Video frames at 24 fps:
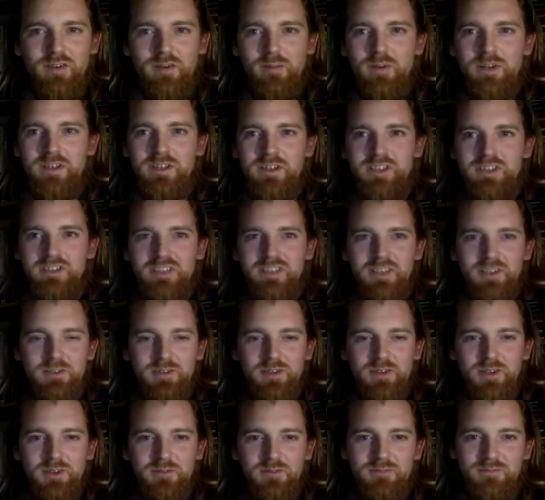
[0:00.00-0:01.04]
much, and to you too.
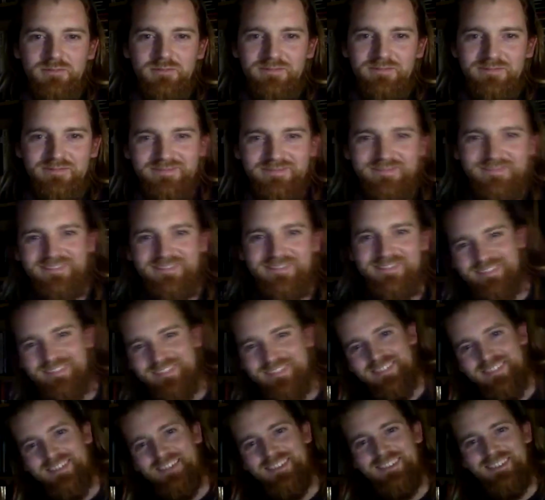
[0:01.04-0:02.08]
Okay,
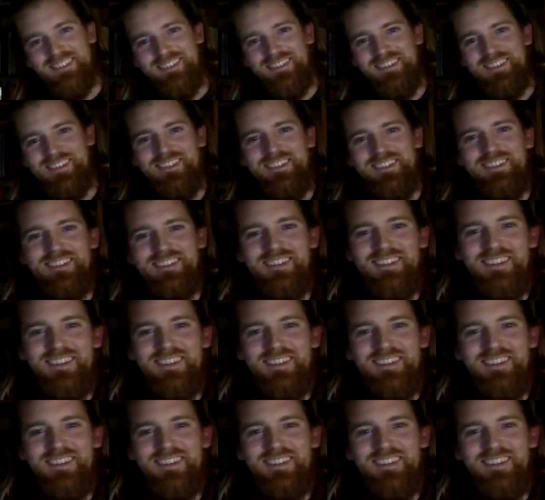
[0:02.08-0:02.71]
then. Cheers. Thank